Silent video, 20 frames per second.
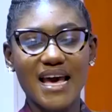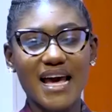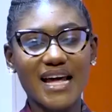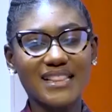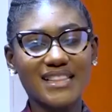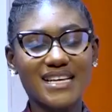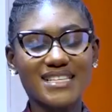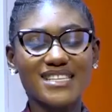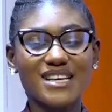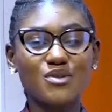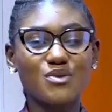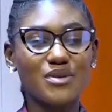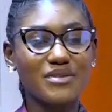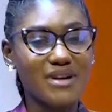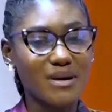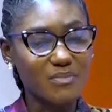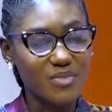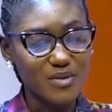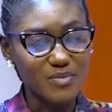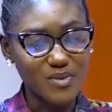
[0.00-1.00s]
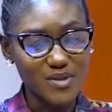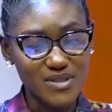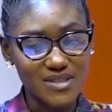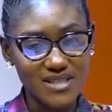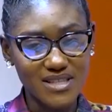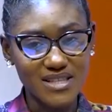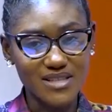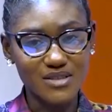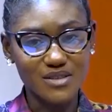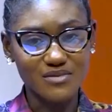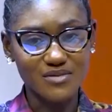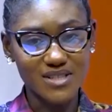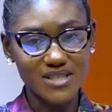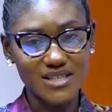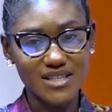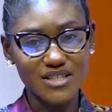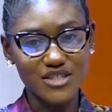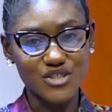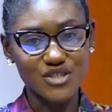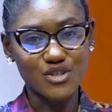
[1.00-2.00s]
And that's how we wrap up on today's
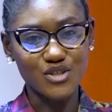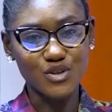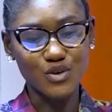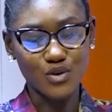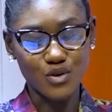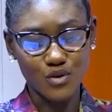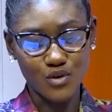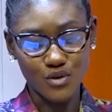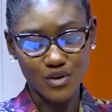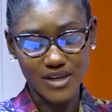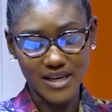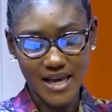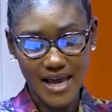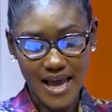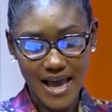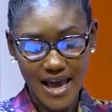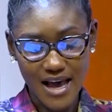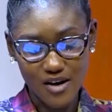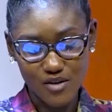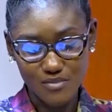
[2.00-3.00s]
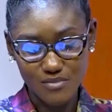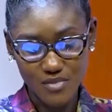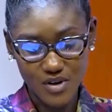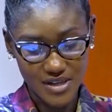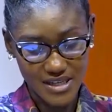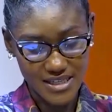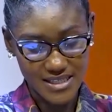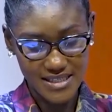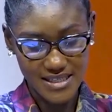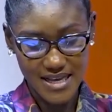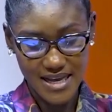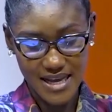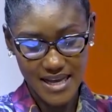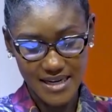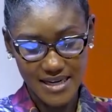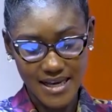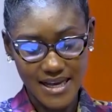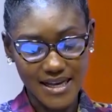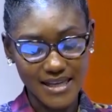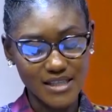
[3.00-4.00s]
conversation on how mothers
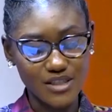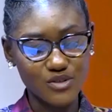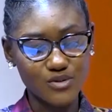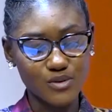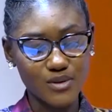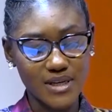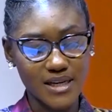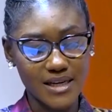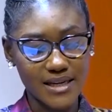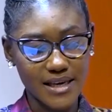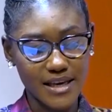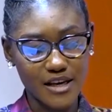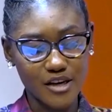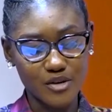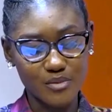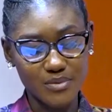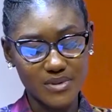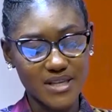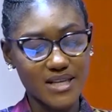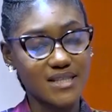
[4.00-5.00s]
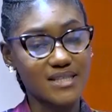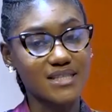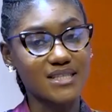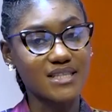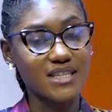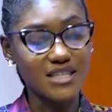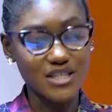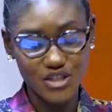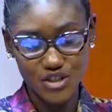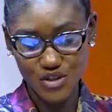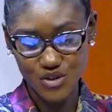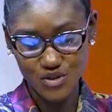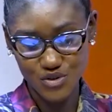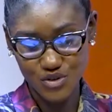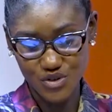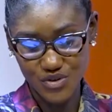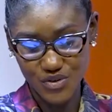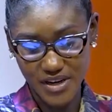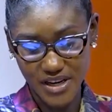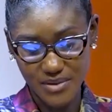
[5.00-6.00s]
can handle and help their teenage
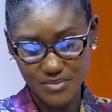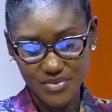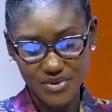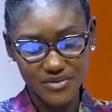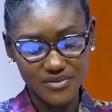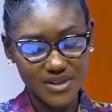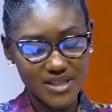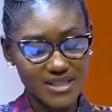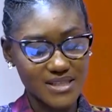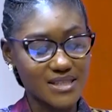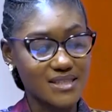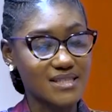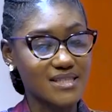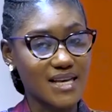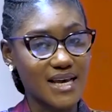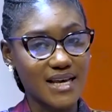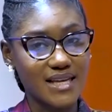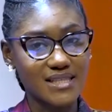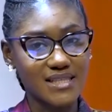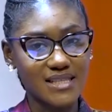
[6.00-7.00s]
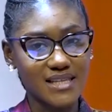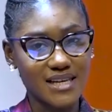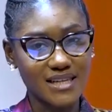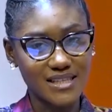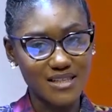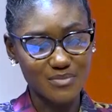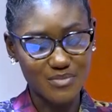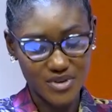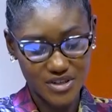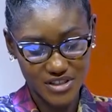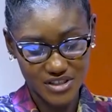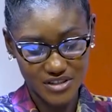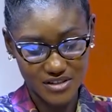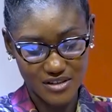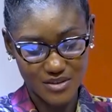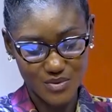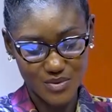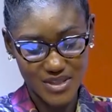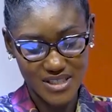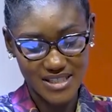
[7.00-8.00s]
children prevent anxiety and
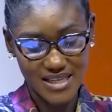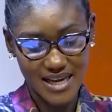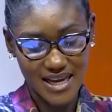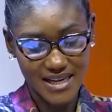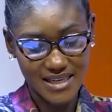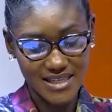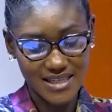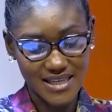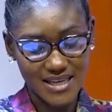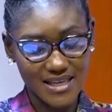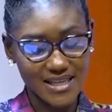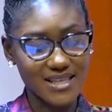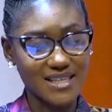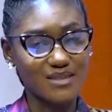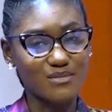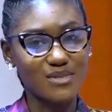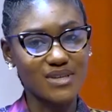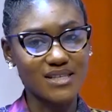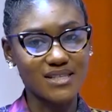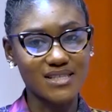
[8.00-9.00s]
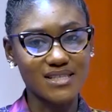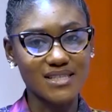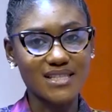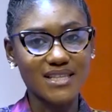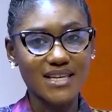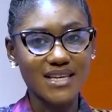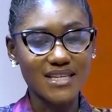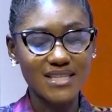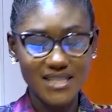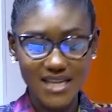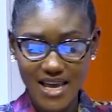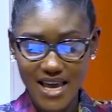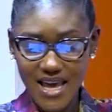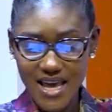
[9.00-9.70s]
depression with Ani Akhigbe, teenage